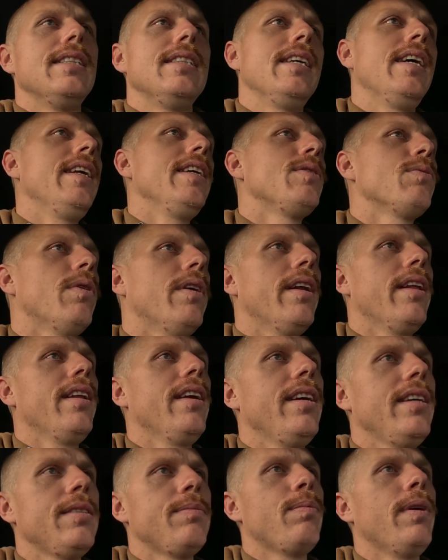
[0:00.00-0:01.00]
it is what it
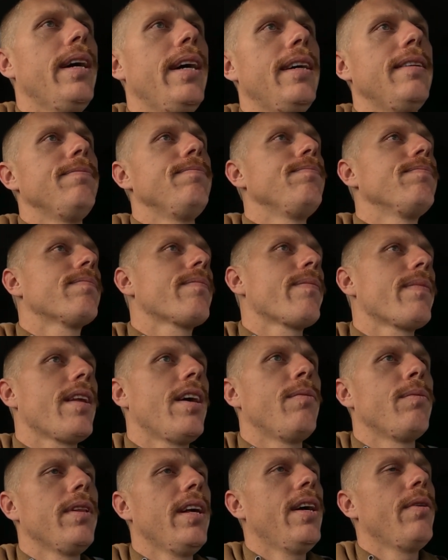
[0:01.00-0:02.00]
is, but
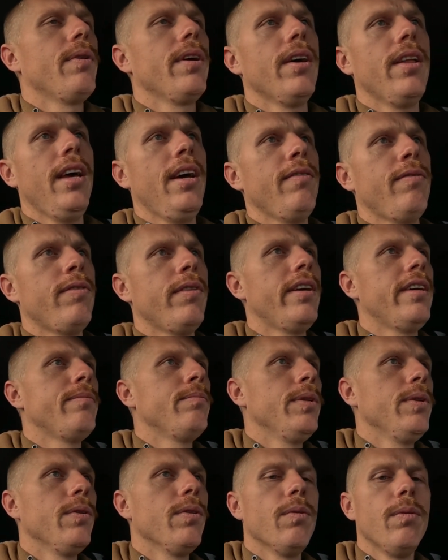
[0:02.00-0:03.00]
I'm glad we got that 5
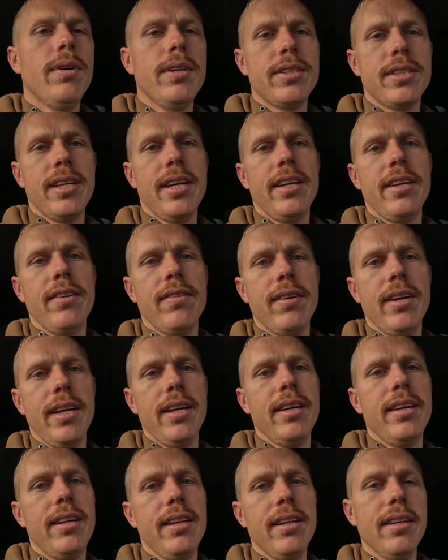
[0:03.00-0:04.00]
mil to wash that
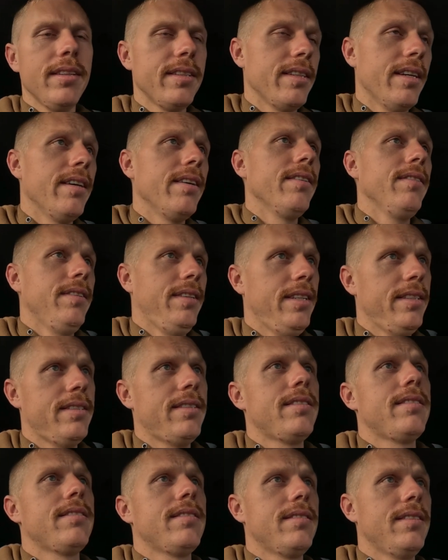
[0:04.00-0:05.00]
urea in, so
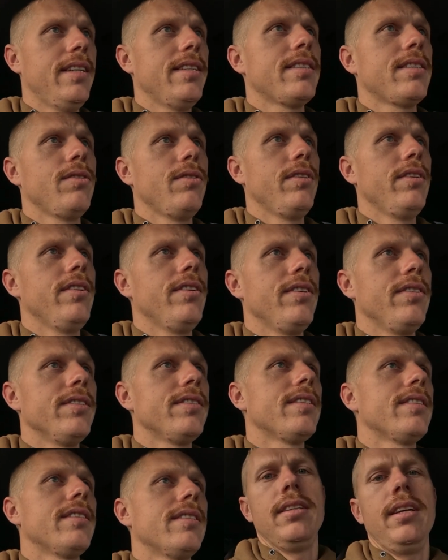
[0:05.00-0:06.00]
that's good news.
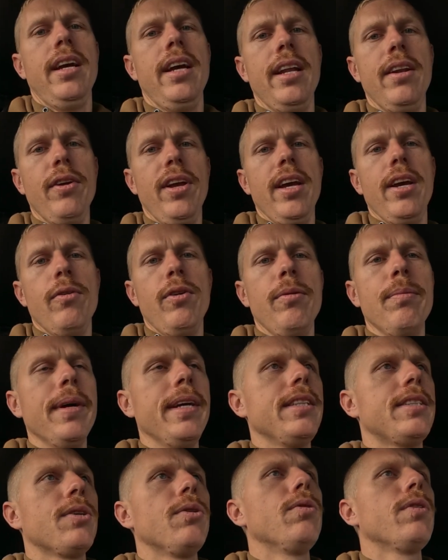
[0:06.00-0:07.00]
And yeah, we've
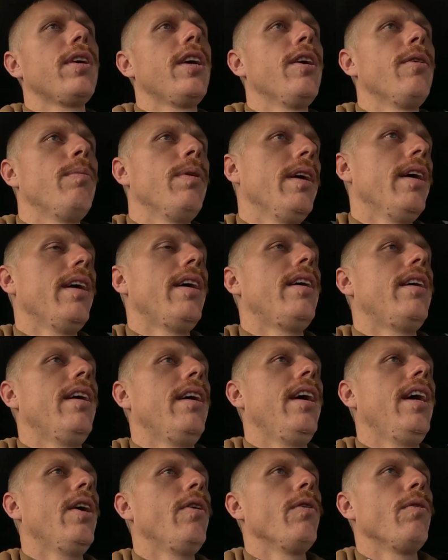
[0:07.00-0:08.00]
been talking about
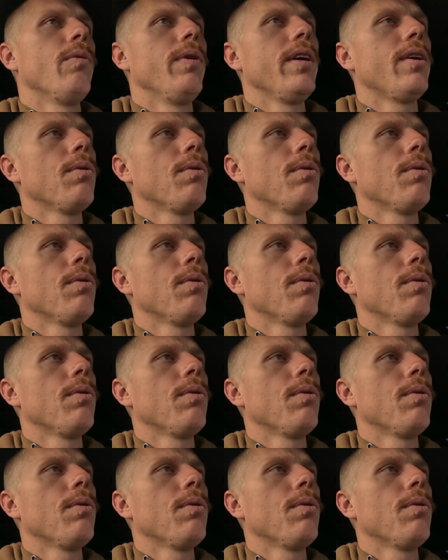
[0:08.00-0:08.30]
how would we